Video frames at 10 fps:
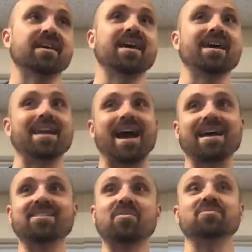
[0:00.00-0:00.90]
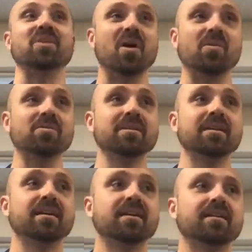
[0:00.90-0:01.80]
And I don't know,
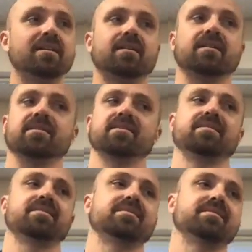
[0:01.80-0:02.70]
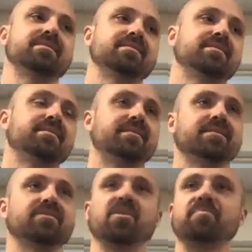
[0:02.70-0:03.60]

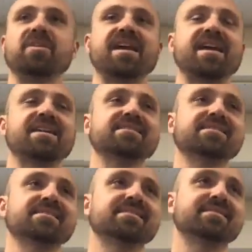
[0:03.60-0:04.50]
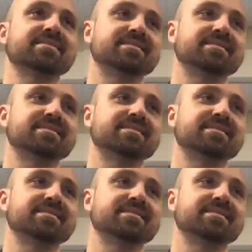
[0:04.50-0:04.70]
throw up your hands,